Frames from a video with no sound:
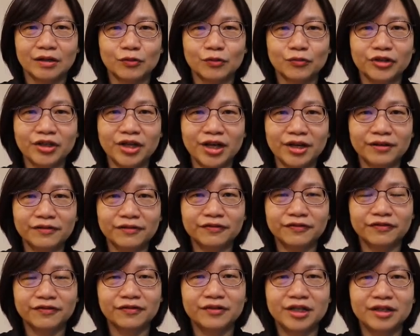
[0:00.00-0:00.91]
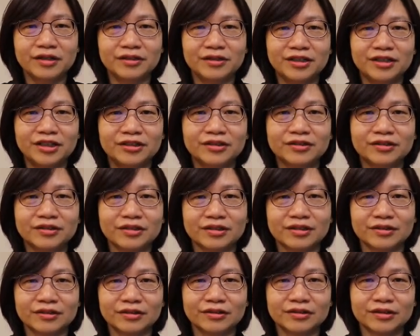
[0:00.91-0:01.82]
We have learned
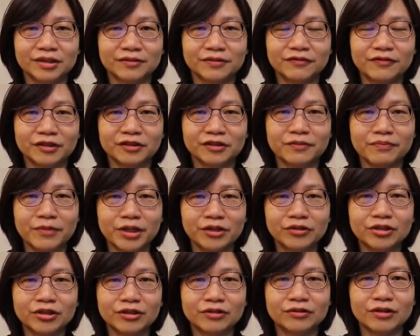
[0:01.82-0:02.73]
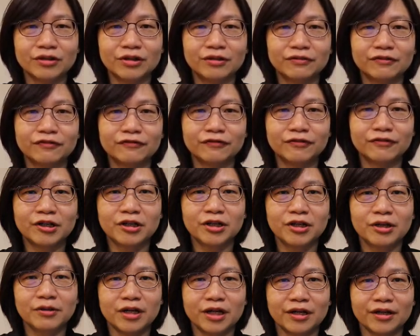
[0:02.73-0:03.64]
the fundamental of
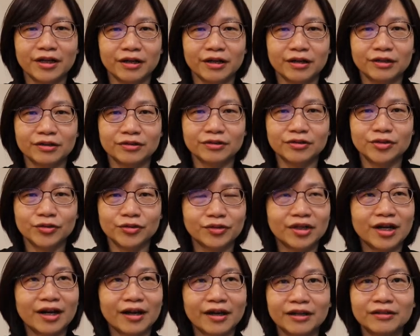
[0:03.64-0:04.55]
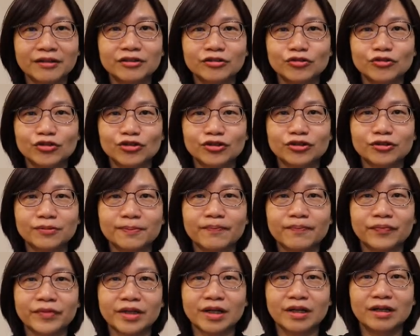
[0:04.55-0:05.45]
solar energy.
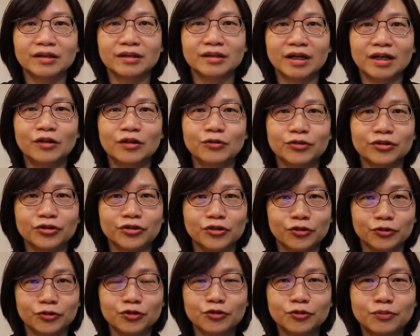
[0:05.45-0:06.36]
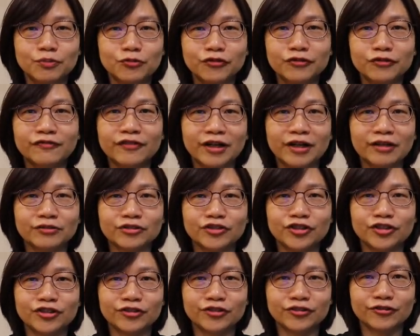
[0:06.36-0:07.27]
Now we're going to move on
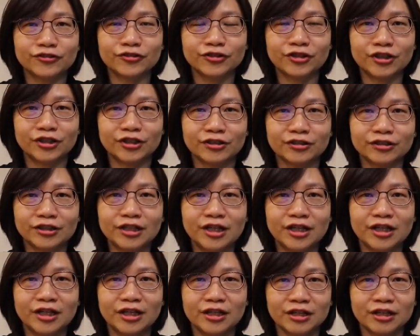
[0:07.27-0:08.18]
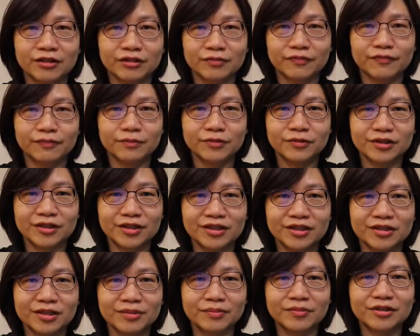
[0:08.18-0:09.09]
to
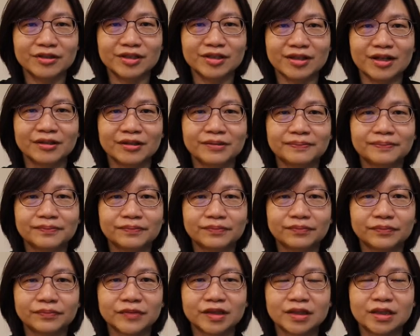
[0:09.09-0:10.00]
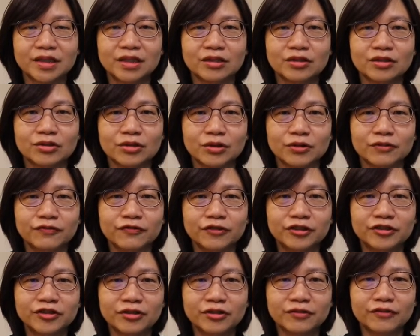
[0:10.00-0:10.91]
system design. So
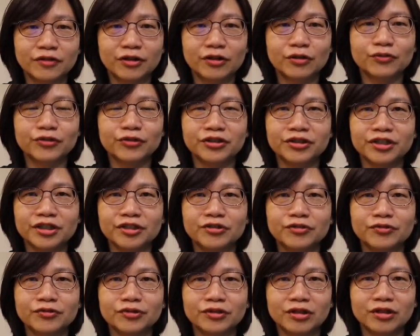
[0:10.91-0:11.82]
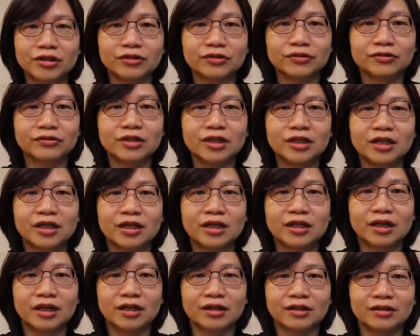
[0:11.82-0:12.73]
first of all, we need to know
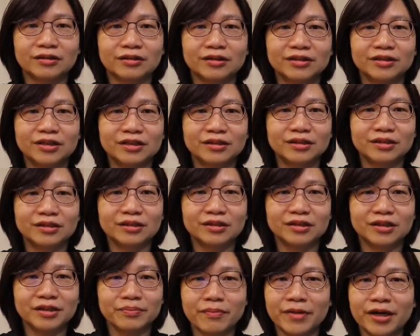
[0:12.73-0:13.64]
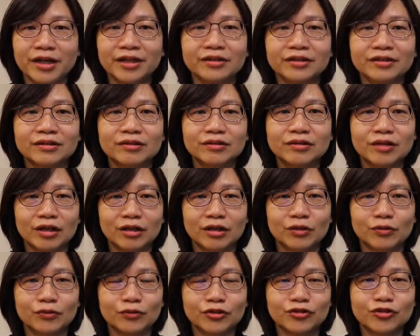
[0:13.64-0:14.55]
the demand,
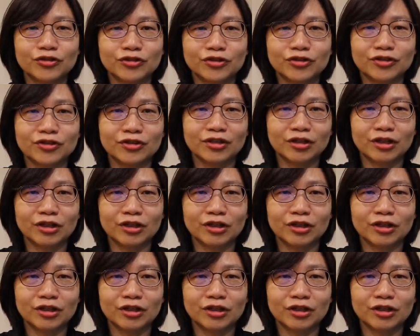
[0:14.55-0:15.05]
which is